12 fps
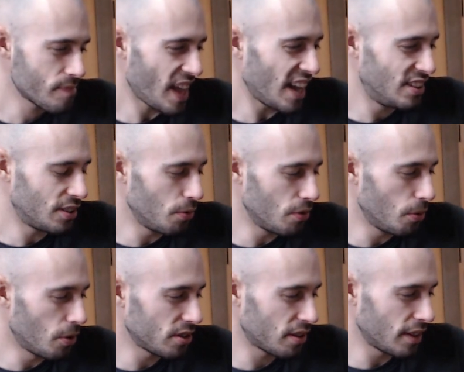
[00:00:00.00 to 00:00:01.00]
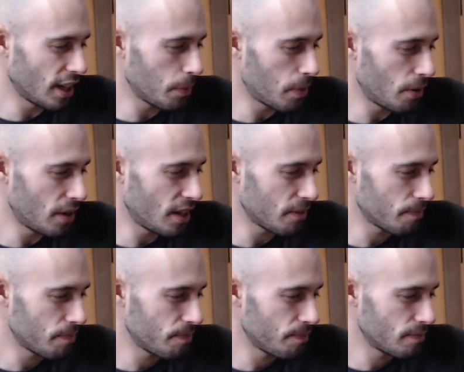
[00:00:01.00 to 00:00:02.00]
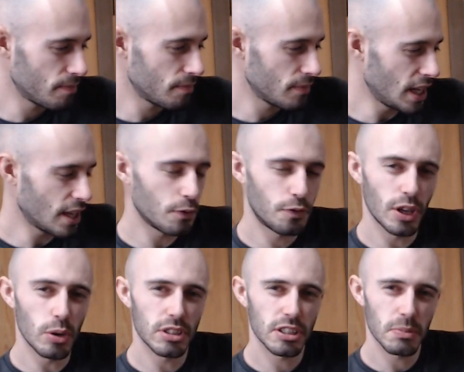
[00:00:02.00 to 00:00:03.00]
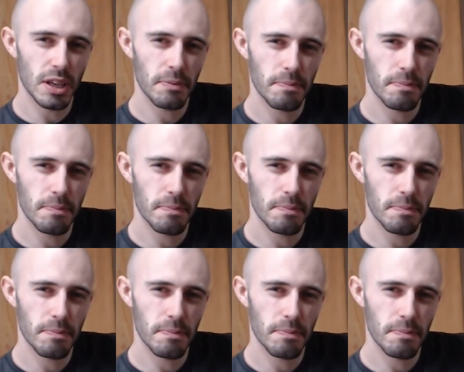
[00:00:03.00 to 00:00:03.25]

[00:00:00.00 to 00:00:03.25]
I don't know what to think about it. It confuses me.